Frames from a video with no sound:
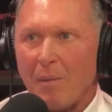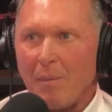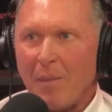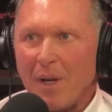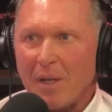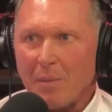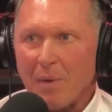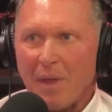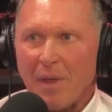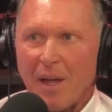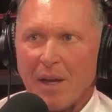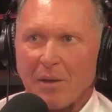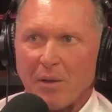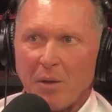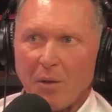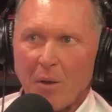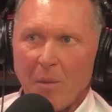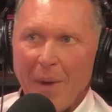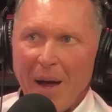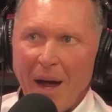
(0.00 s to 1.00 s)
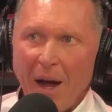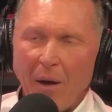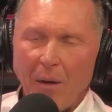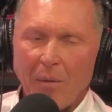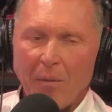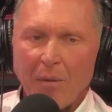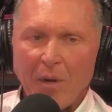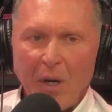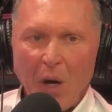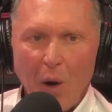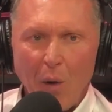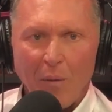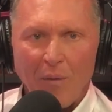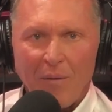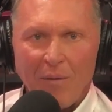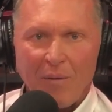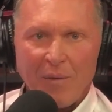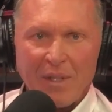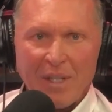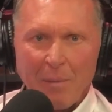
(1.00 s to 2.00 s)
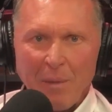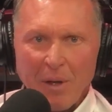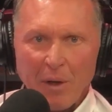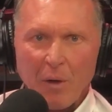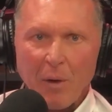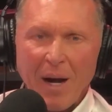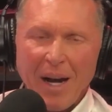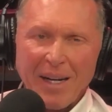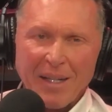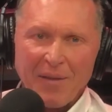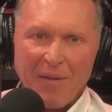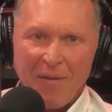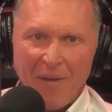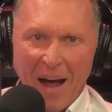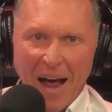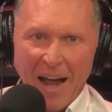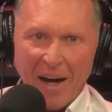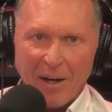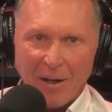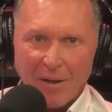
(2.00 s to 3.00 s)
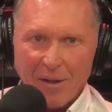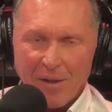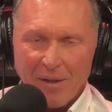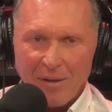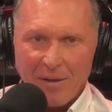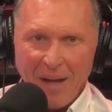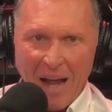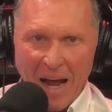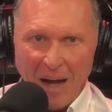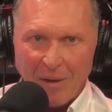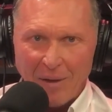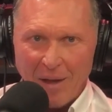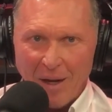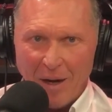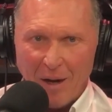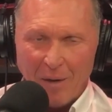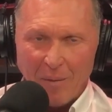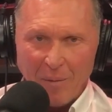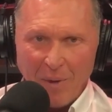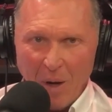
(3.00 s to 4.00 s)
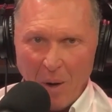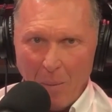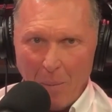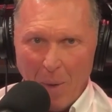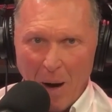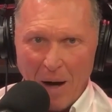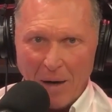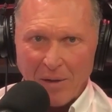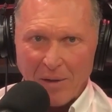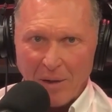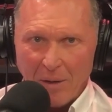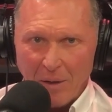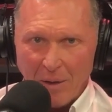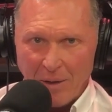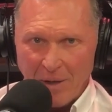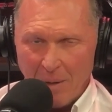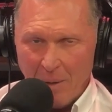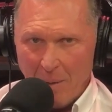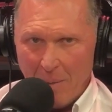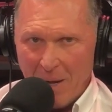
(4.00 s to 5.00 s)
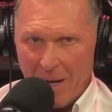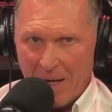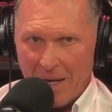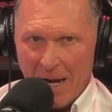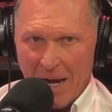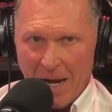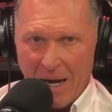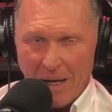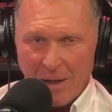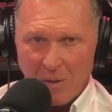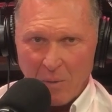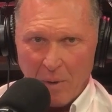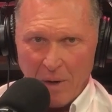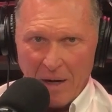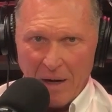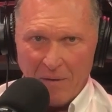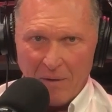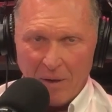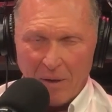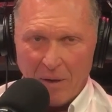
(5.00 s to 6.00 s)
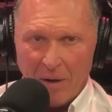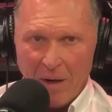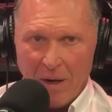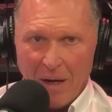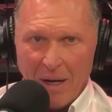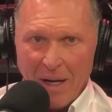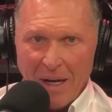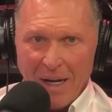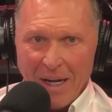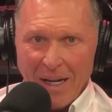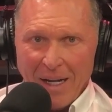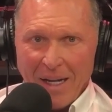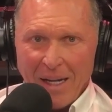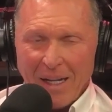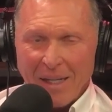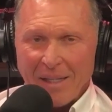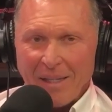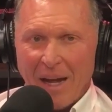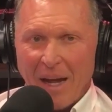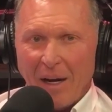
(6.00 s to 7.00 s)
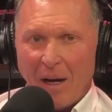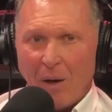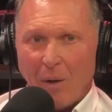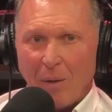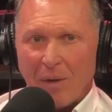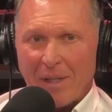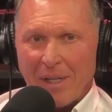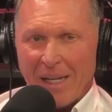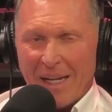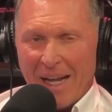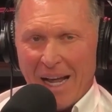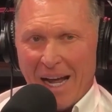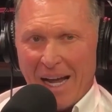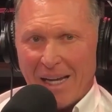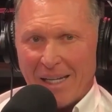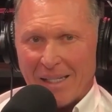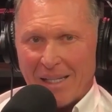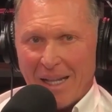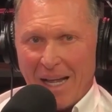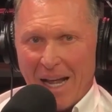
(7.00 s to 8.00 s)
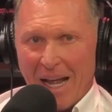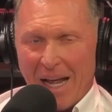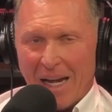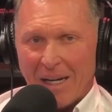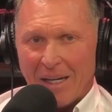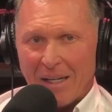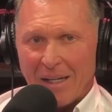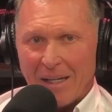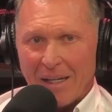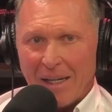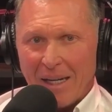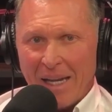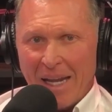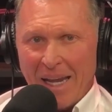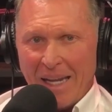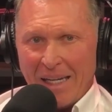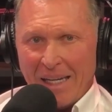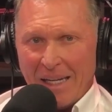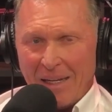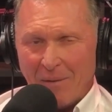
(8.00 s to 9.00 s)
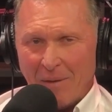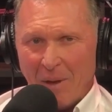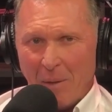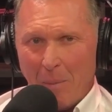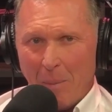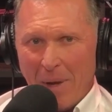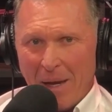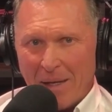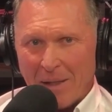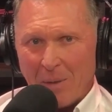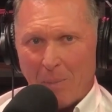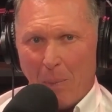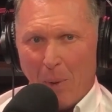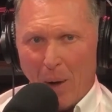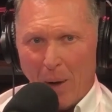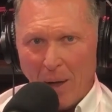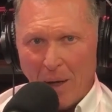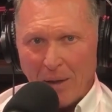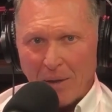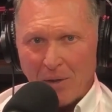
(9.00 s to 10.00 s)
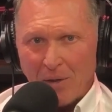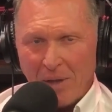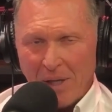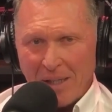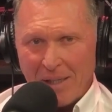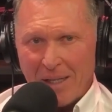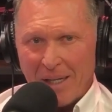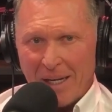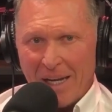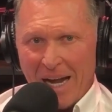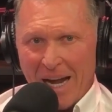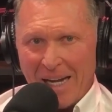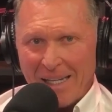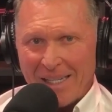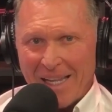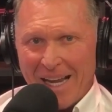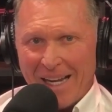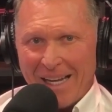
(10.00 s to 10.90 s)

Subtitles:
makes me think too about, some of the greatest fighters out there, boxers, MMA guys, whatever. It's not always the guys that can give the best punch. It's the guys that